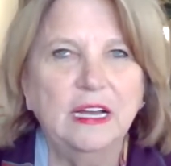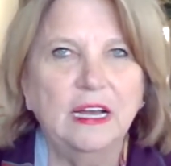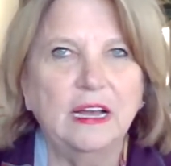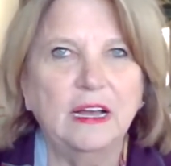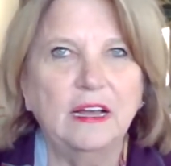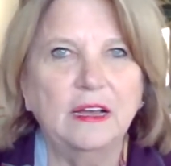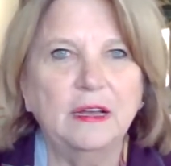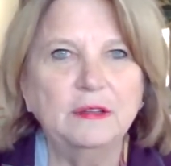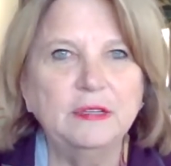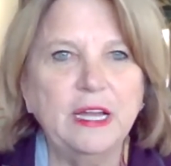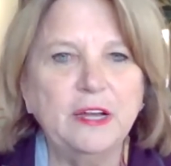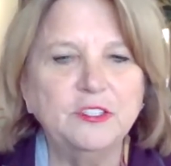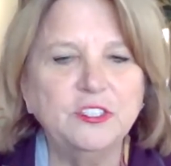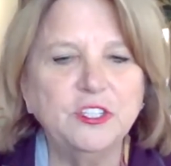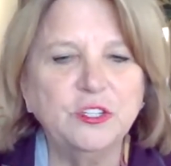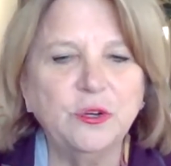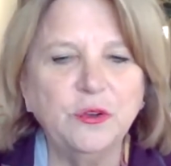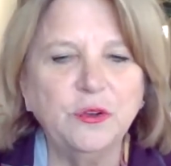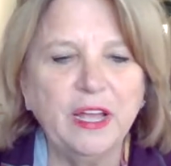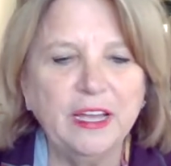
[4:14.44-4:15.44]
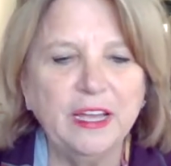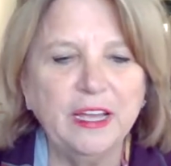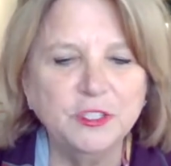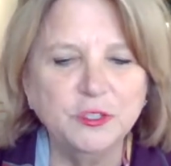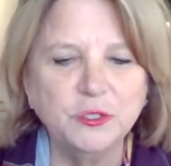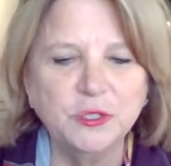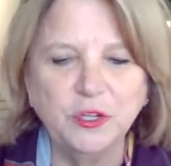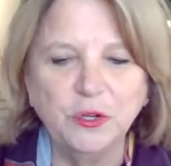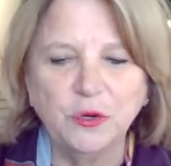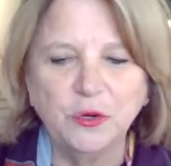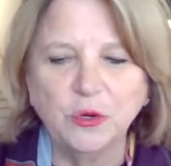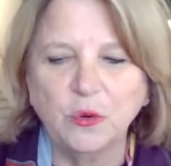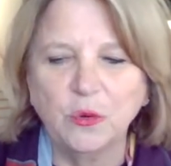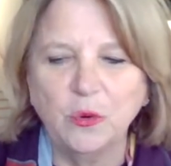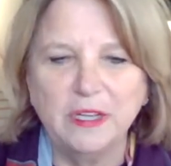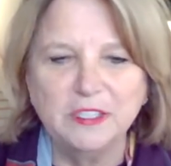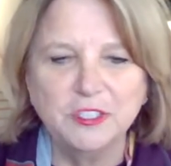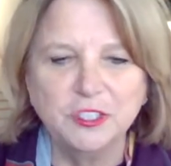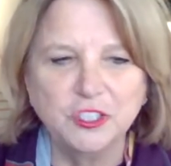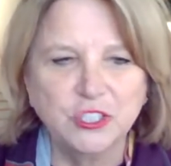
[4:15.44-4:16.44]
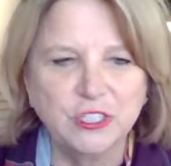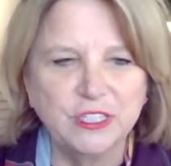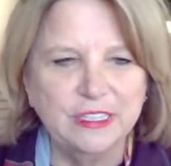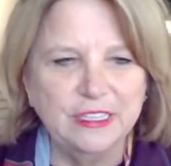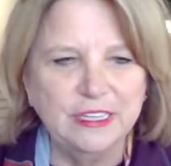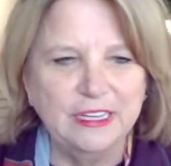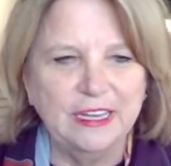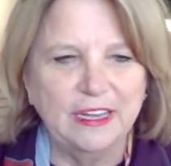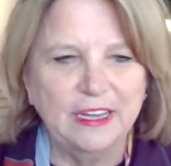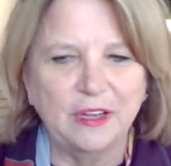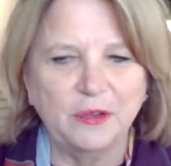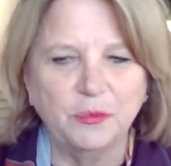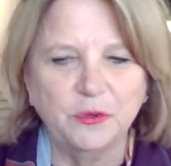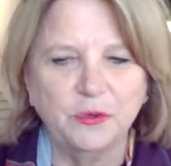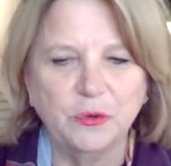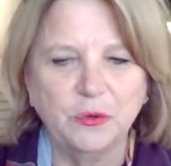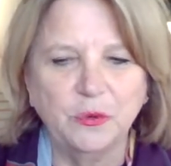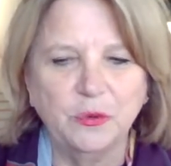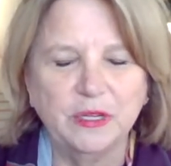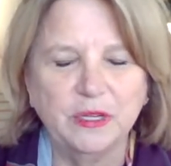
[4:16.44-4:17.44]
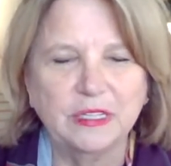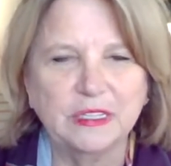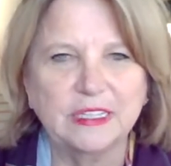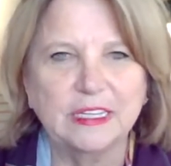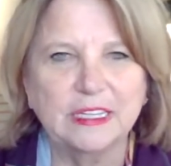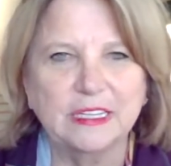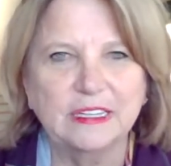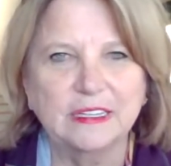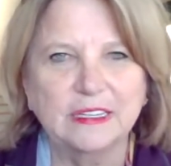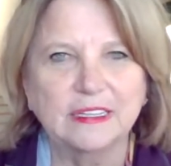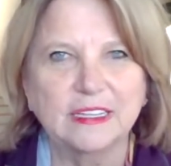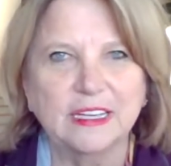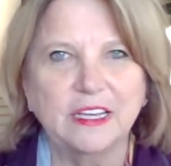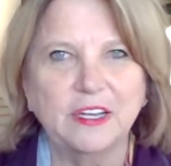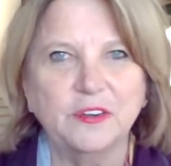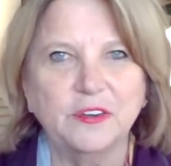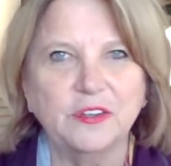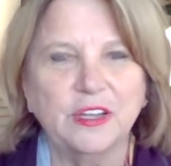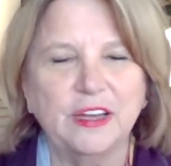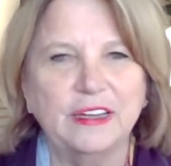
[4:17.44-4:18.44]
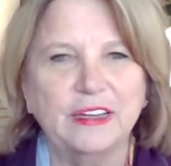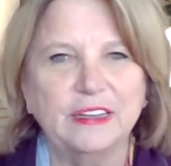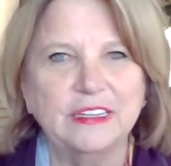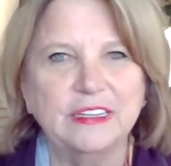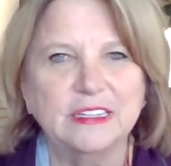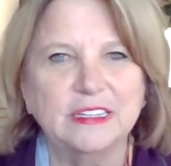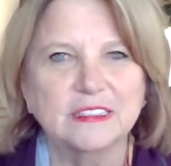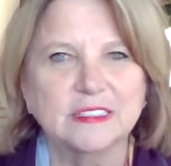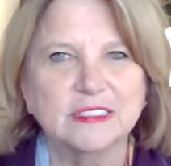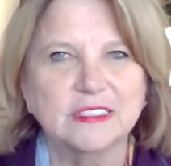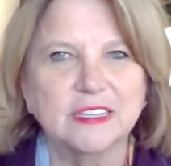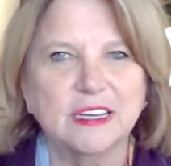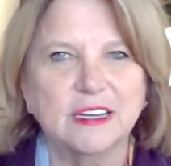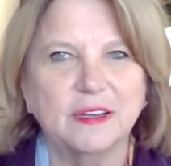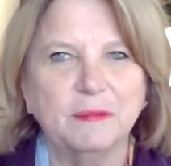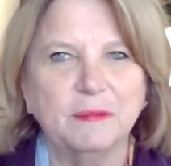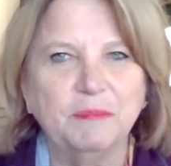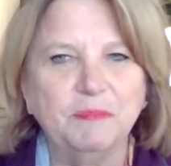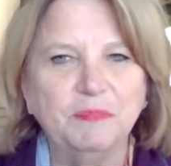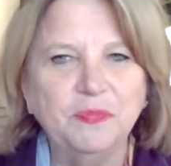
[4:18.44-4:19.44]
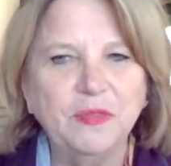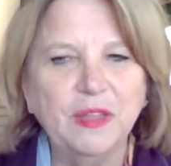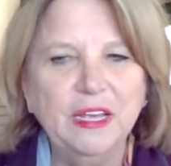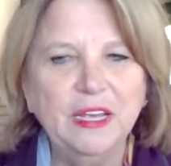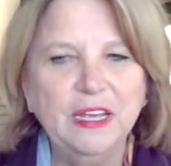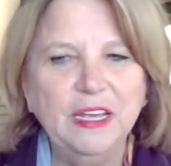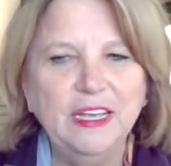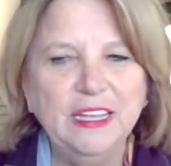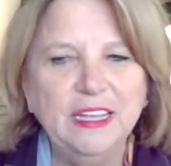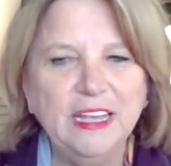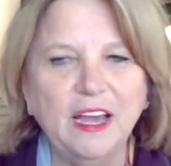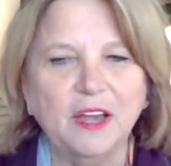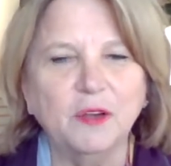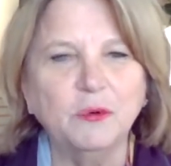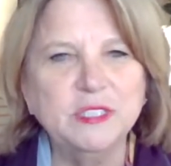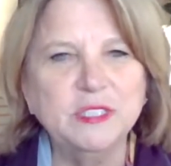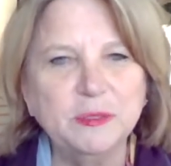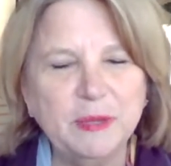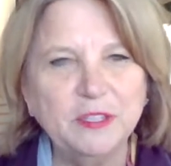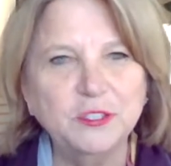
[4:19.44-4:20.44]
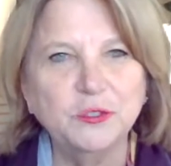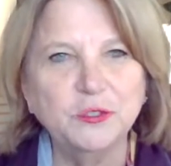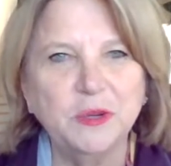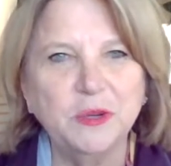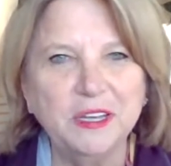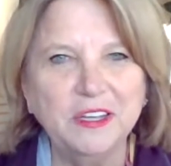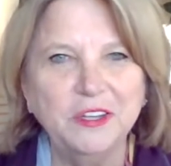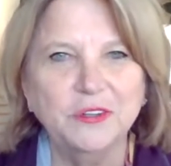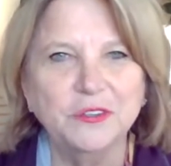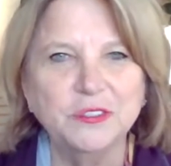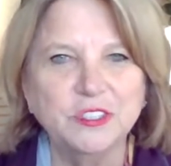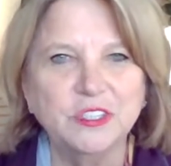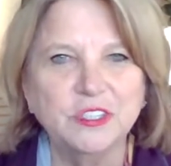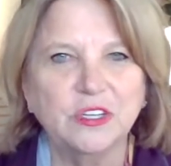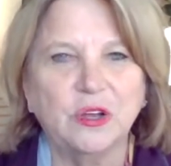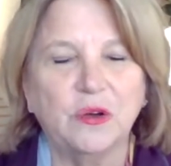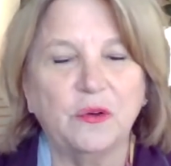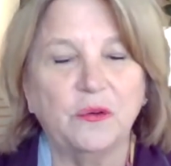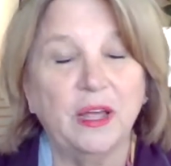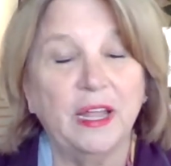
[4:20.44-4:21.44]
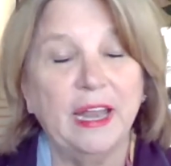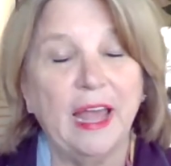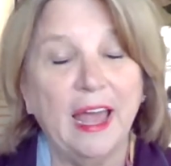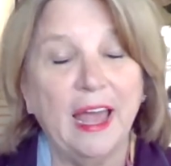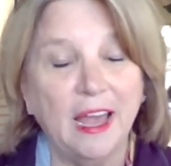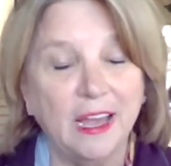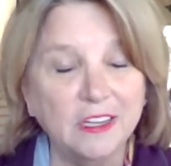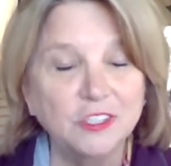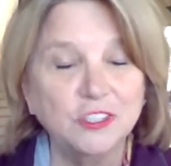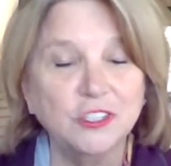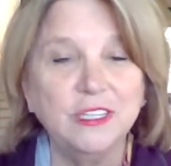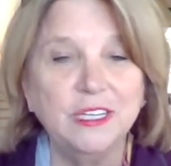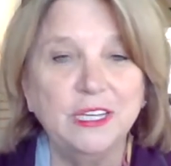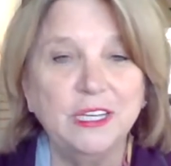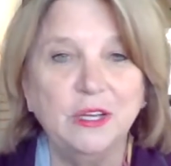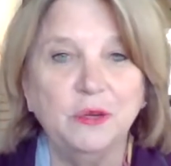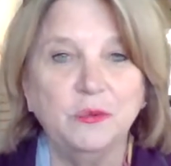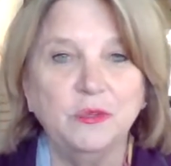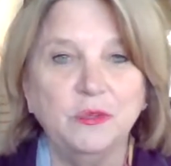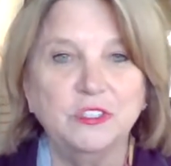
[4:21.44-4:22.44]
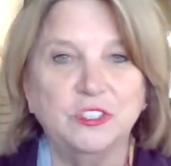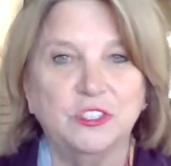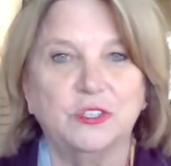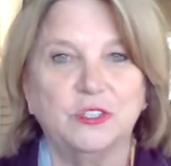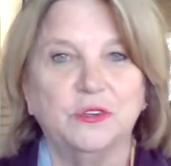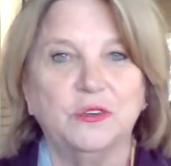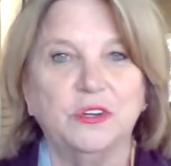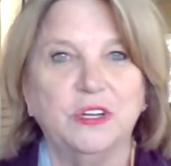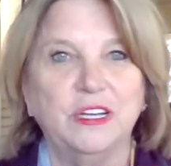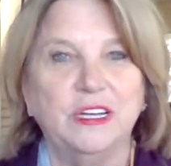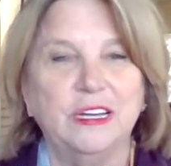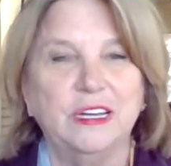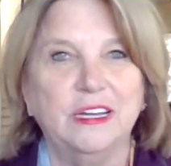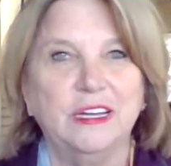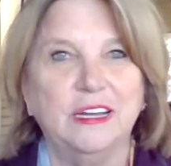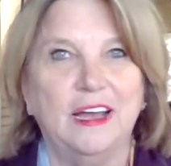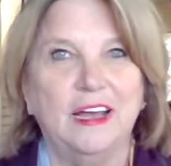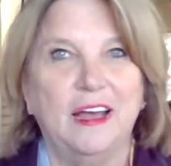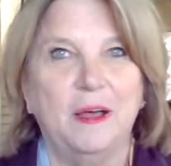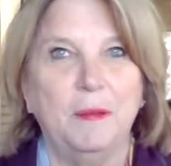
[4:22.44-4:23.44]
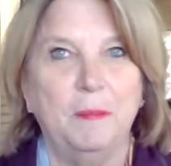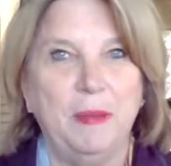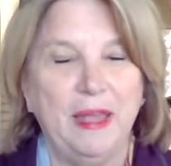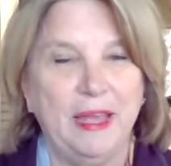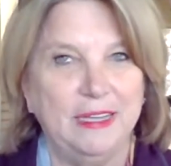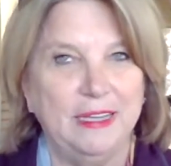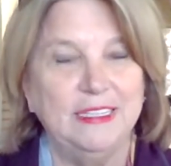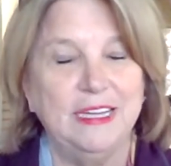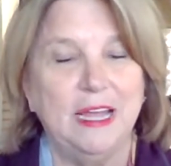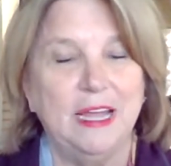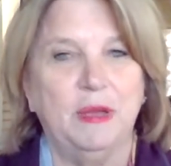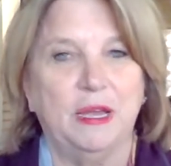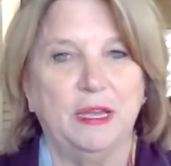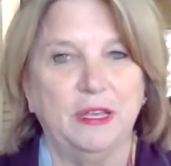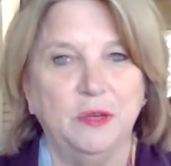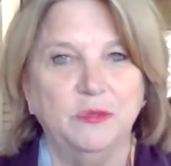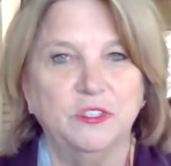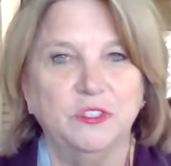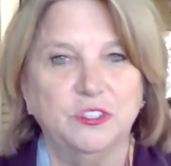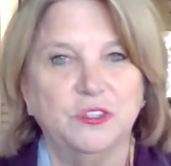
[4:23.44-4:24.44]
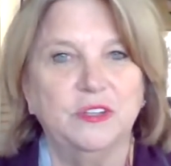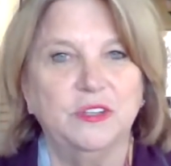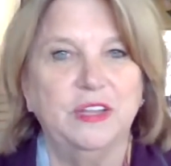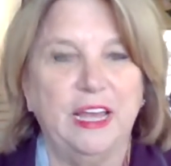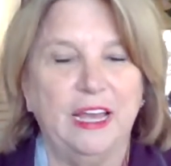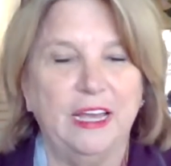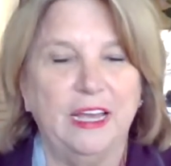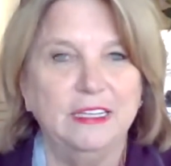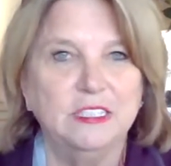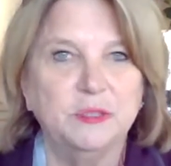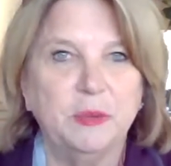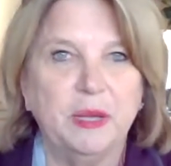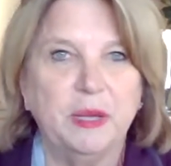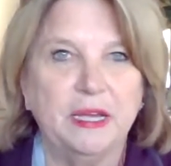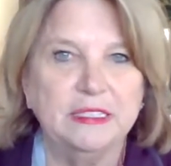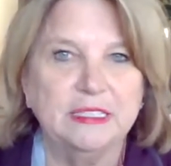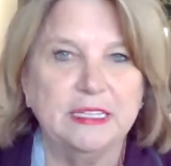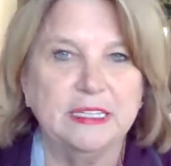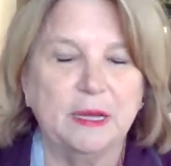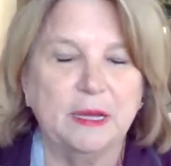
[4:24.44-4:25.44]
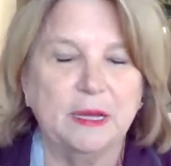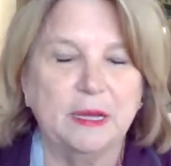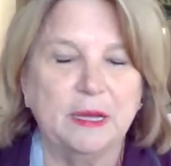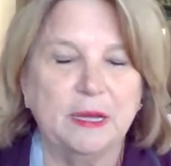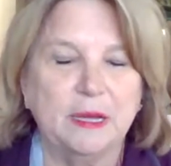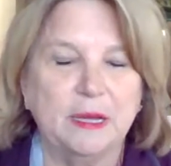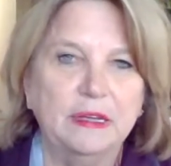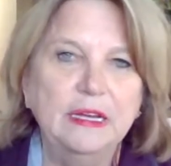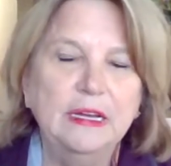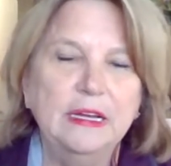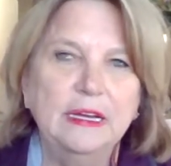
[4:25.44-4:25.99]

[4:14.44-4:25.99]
Now, to go to answering your question real quickly, Caroline, is, yeah, it was about 20 years ago. And actually, it was during a pandemic. It was during the AIDS pandemic.